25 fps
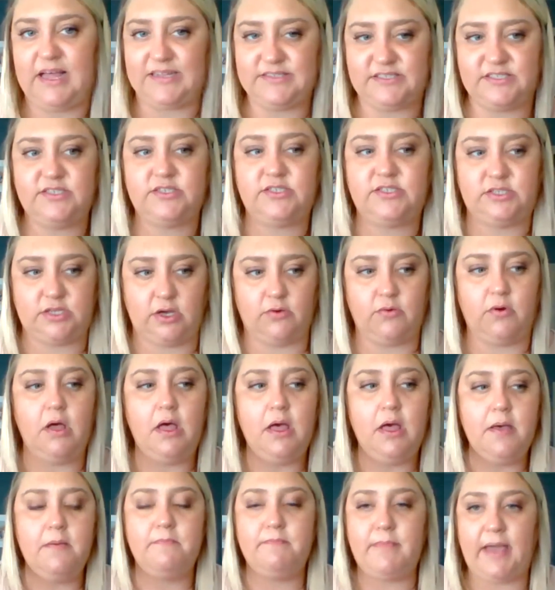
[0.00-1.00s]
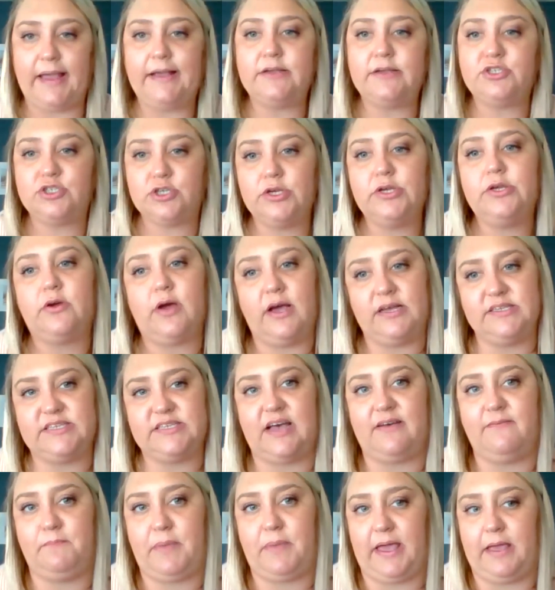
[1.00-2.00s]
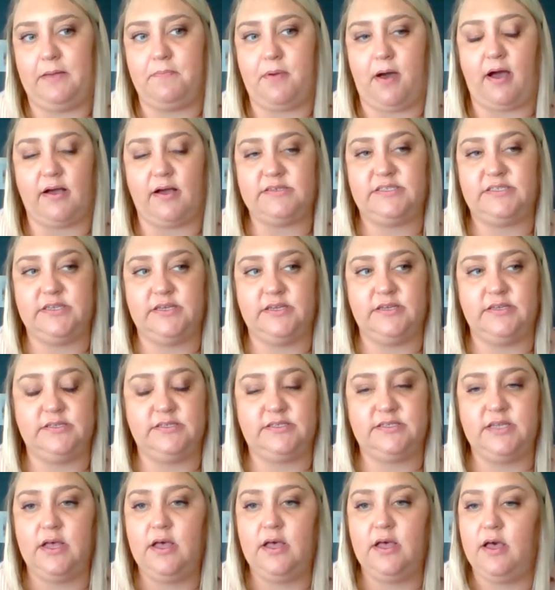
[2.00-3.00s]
So make sure you guys have bait boxes.